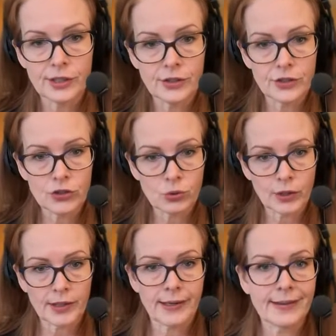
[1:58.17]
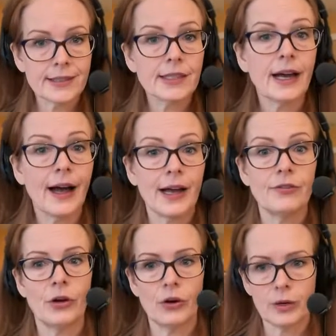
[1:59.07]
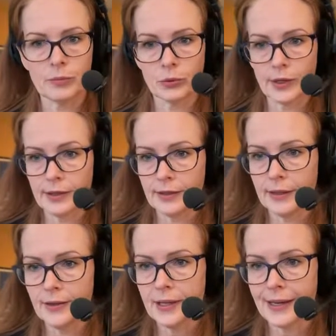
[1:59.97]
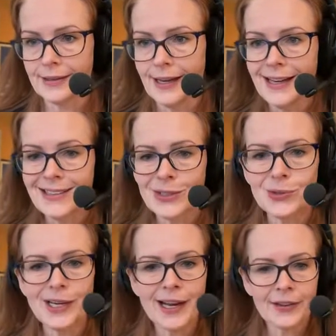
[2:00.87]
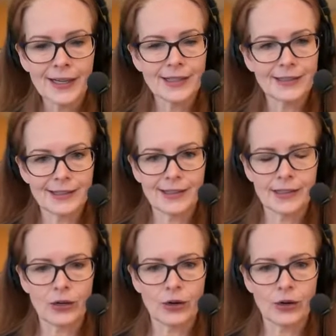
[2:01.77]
is the shortcut to hide the artboard. Okay, so now that I can see the